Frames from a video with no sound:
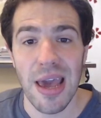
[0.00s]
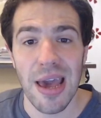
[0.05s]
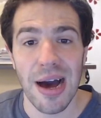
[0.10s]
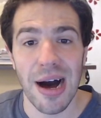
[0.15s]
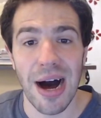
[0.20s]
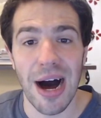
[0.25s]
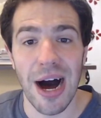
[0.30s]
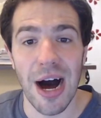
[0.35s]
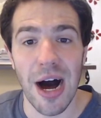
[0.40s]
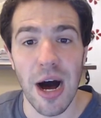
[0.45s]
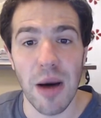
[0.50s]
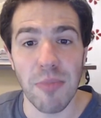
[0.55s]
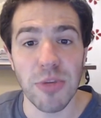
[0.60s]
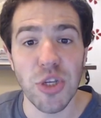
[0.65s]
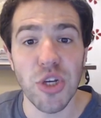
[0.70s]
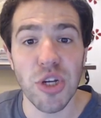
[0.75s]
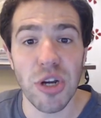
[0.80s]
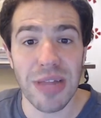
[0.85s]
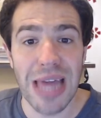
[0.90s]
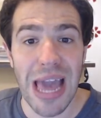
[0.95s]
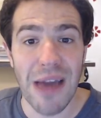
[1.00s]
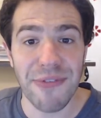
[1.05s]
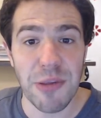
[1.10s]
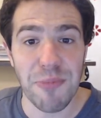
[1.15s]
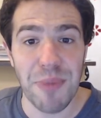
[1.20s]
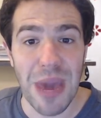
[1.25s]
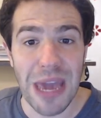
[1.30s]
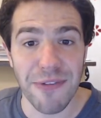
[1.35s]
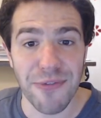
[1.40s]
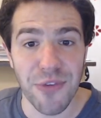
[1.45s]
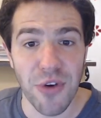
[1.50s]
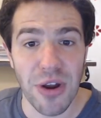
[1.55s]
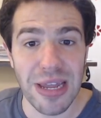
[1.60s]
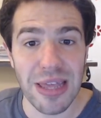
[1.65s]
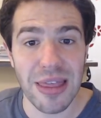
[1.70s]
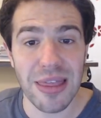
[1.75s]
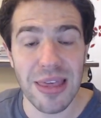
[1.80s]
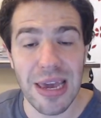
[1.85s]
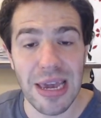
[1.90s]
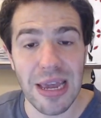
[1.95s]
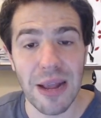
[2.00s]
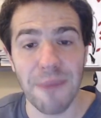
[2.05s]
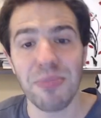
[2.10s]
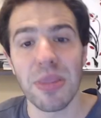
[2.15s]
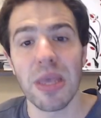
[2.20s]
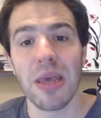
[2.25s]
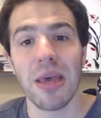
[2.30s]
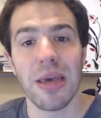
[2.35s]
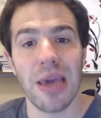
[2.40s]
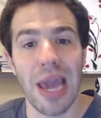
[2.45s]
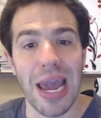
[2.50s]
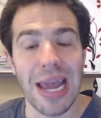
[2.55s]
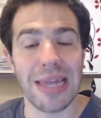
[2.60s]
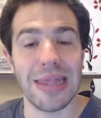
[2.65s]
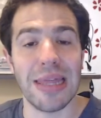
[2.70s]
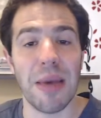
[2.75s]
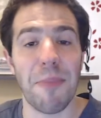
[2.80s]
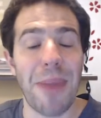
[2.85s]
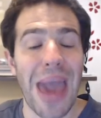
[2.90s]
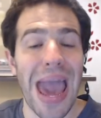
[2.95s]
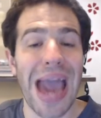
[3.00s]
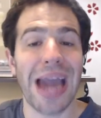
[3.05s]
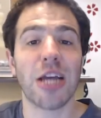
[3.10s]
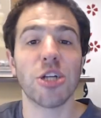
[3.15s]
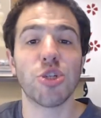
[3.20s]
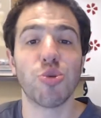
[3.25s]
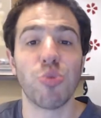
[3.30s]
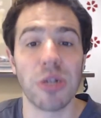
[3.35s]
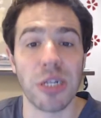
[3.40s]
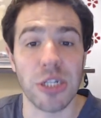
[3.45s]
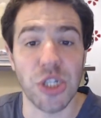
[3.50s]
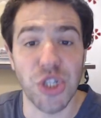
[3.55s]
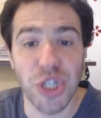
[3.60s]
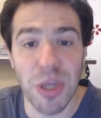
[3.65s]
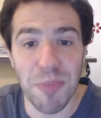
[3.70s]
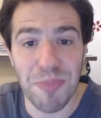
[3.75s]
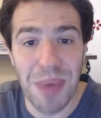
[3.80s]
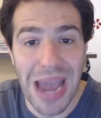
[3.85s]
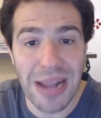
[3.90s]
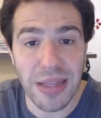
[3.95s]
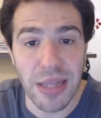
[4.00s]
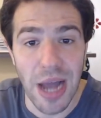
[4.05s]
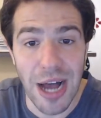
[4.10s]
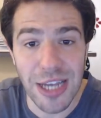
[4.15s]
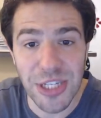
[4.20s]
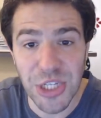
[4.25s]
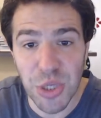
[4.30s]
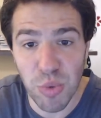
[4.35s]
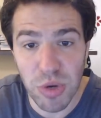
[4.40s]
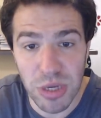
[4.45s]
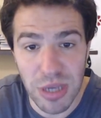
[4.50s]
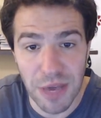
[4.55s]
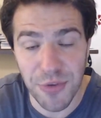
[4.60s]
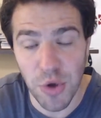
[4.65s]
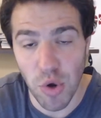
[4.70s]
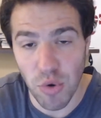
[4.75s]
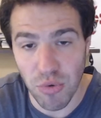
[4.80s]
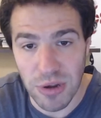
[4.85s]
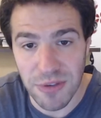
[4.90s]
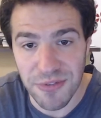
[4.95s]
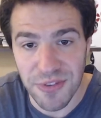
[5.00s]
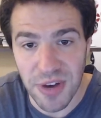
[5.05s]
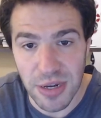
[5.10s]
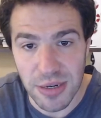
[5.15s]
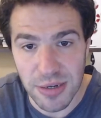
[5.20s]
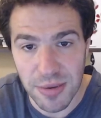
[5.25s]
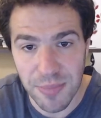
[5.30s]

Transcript: You don't have to pay for anything, and the package will get shipped back to us, and we'll give you a refund.